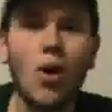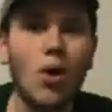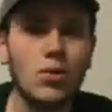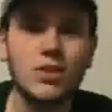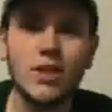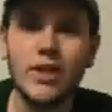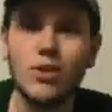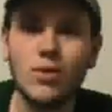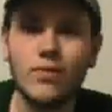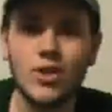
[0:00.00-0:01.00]
alternate
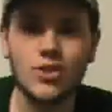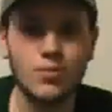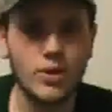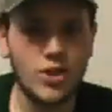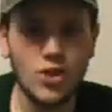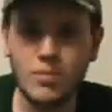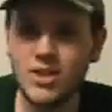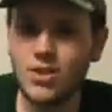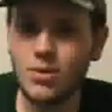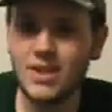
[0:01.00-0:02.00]
universe where
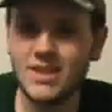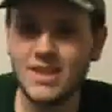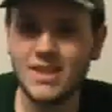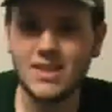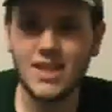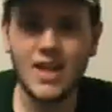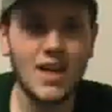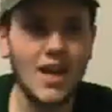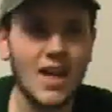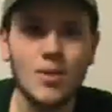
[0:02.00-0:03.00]
humans don't exist
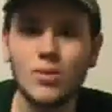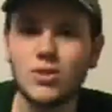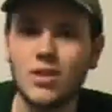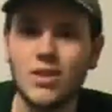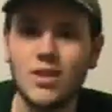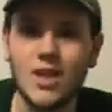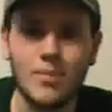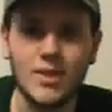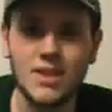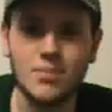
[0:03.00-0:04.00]
and animals are the
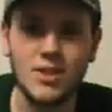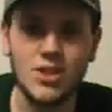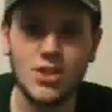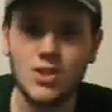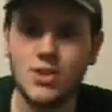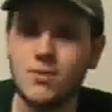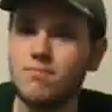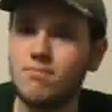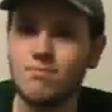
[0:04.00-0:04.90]
dominant species.